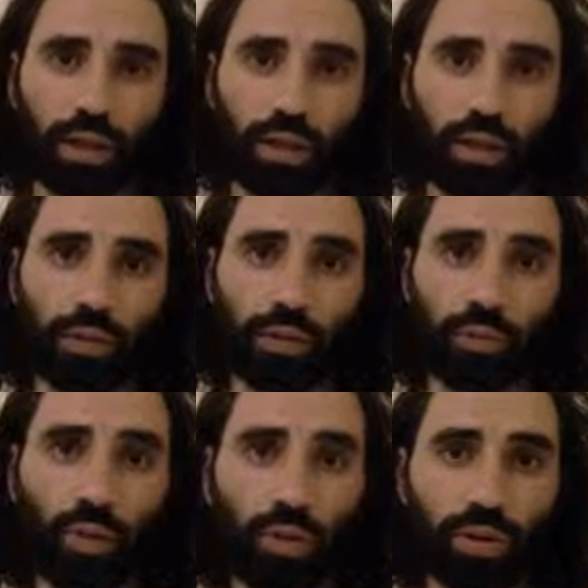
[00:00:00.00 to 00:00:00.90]
the
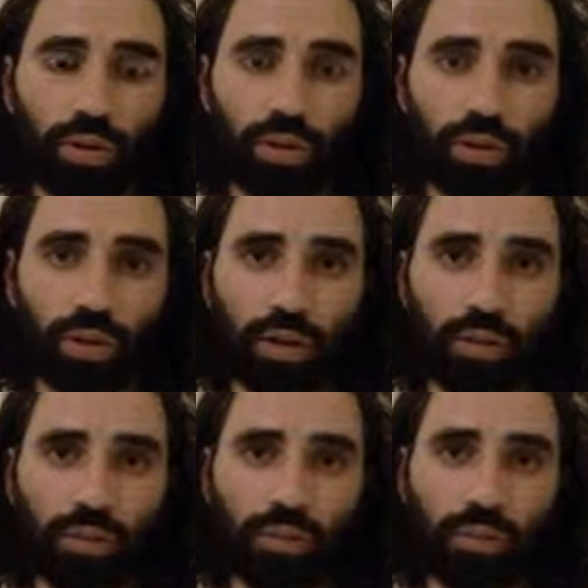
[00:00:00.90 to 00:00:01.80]
importance
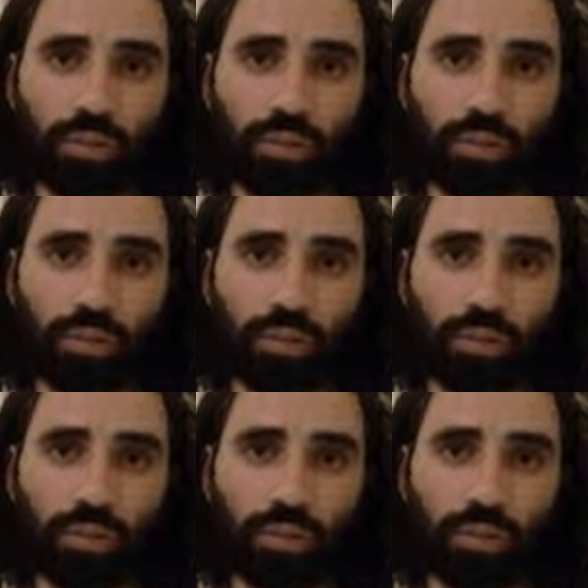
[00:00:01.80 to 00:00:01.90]
of